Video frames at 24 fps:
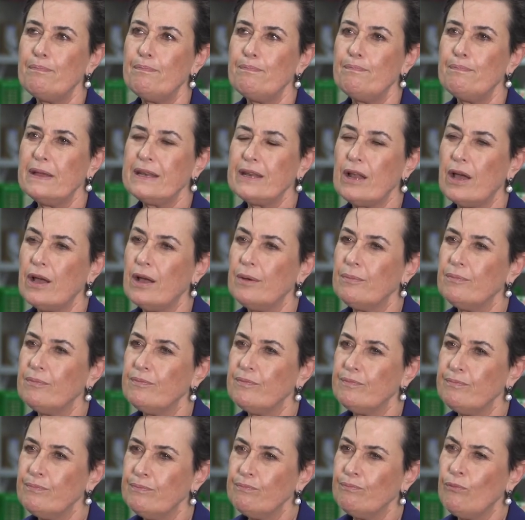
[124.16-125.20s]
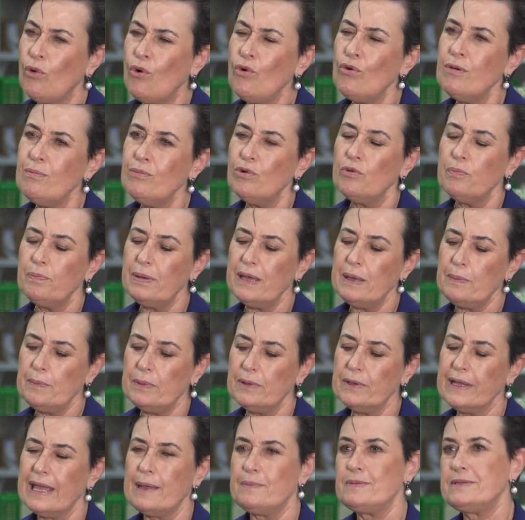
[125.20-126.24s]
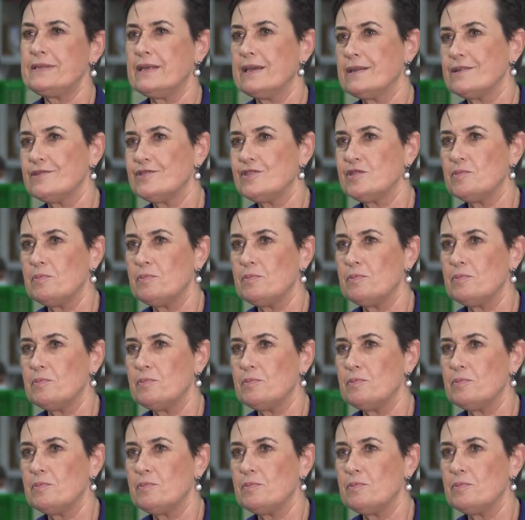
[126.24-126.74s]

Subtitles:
But more and more people kept saying to